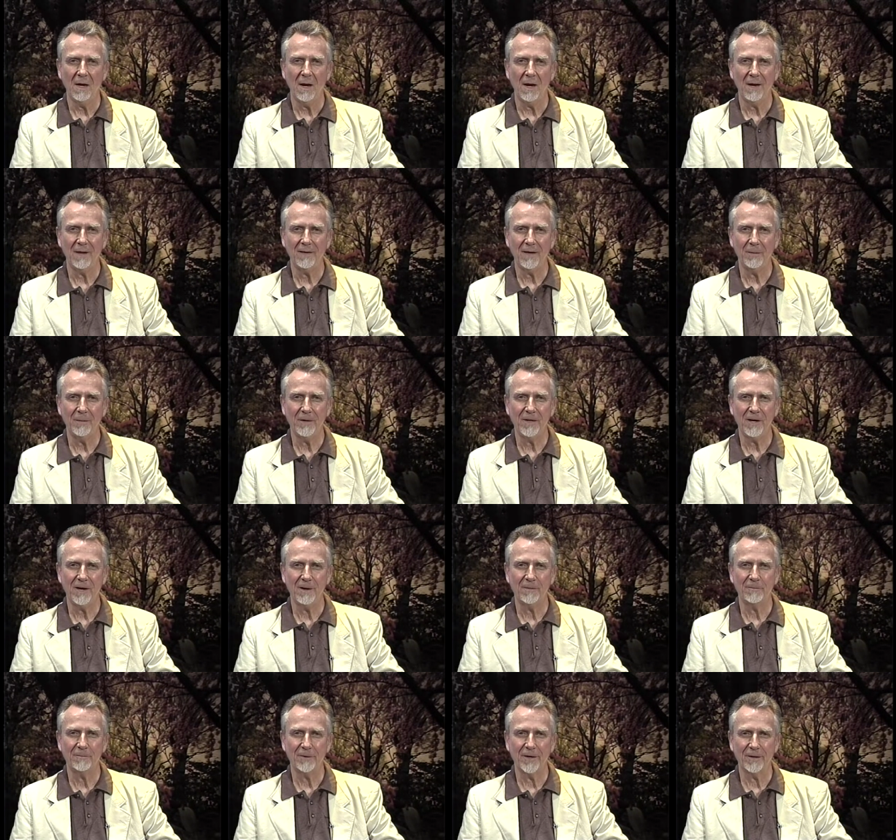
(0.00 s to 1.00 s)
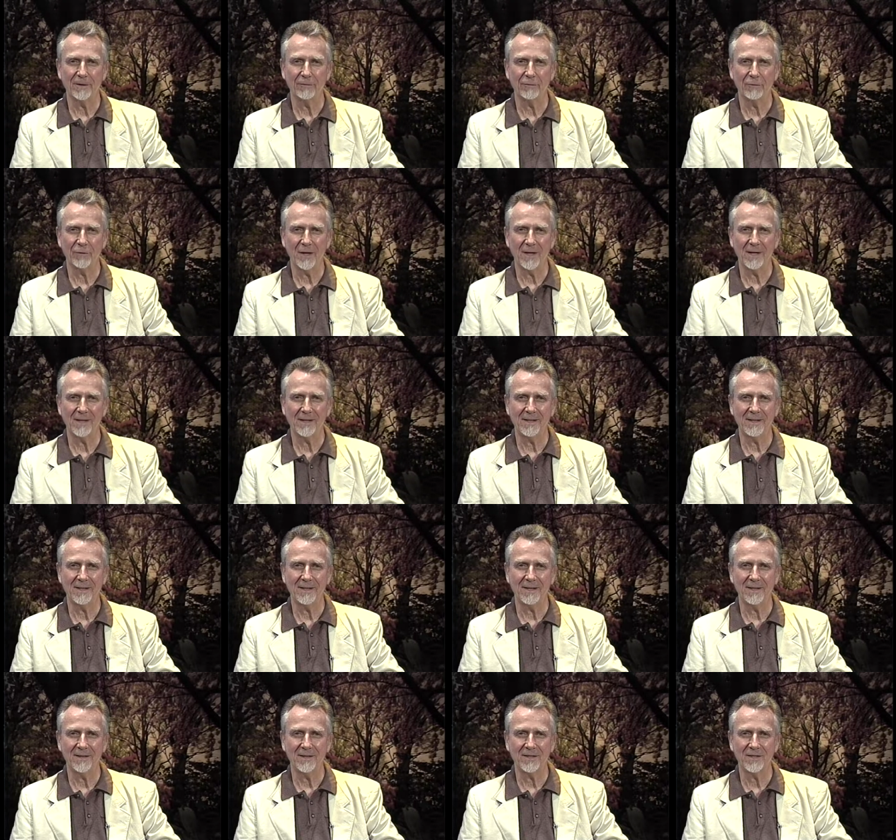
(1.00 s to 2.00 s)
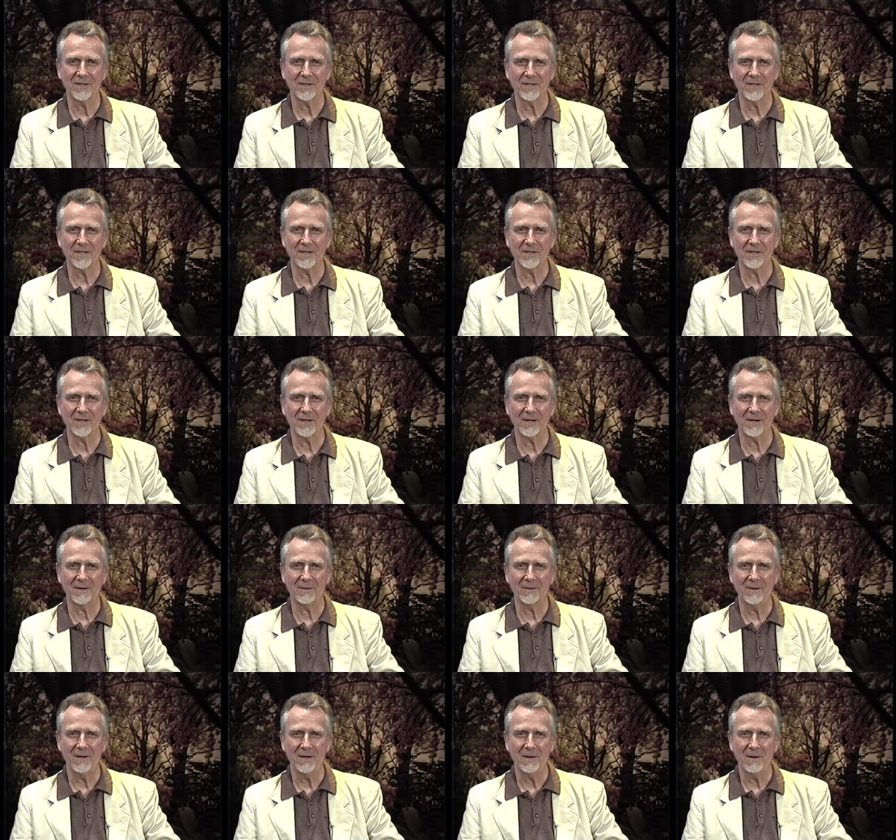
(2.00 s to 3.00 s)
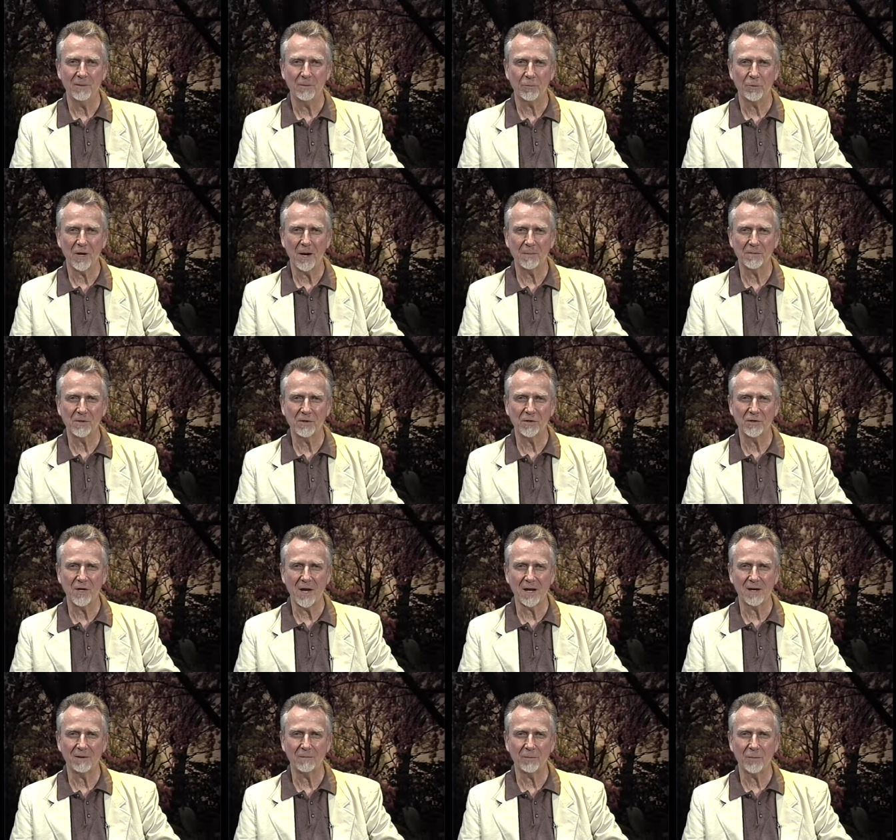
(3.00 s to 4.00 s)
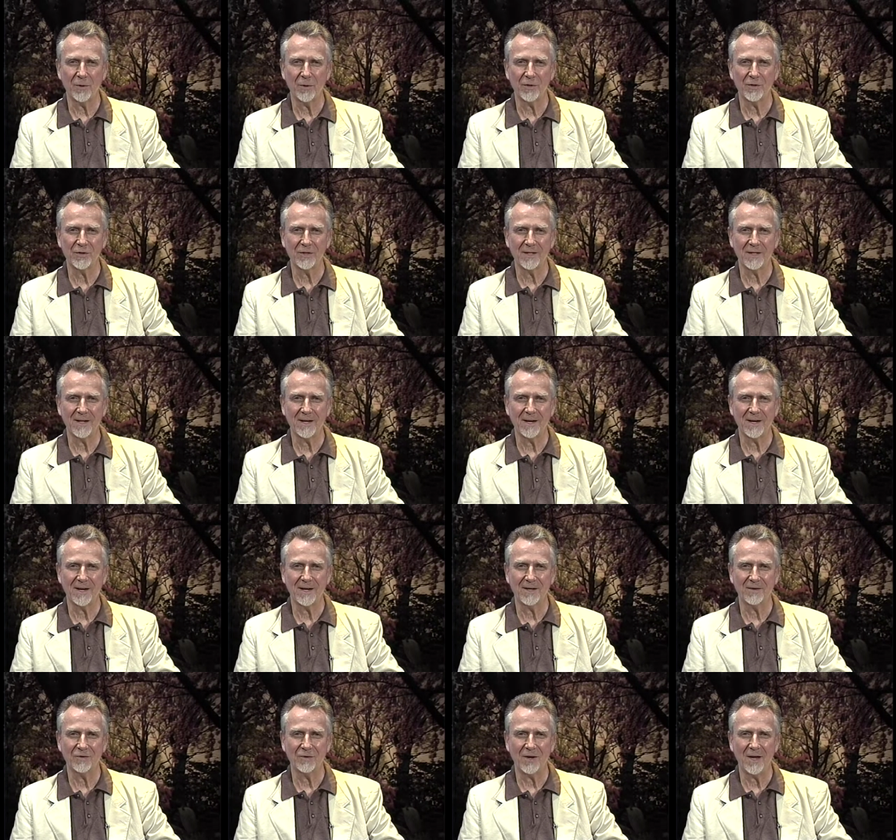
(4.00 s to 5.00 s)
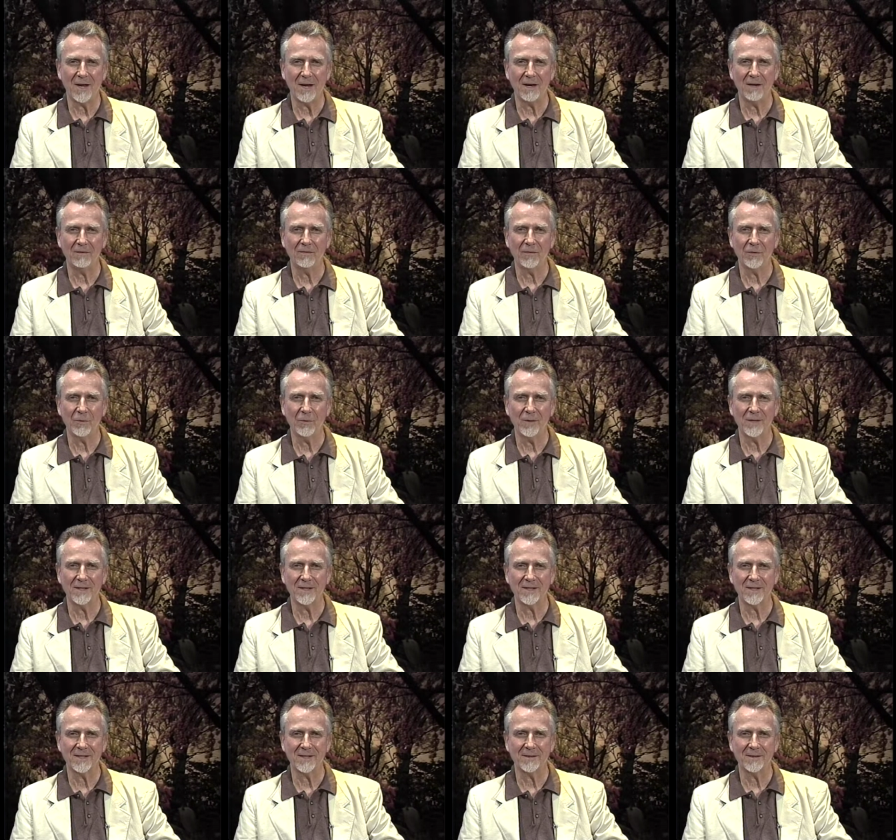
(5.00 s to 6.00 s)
They become rather friendly. This is perhaps the second person in his life who is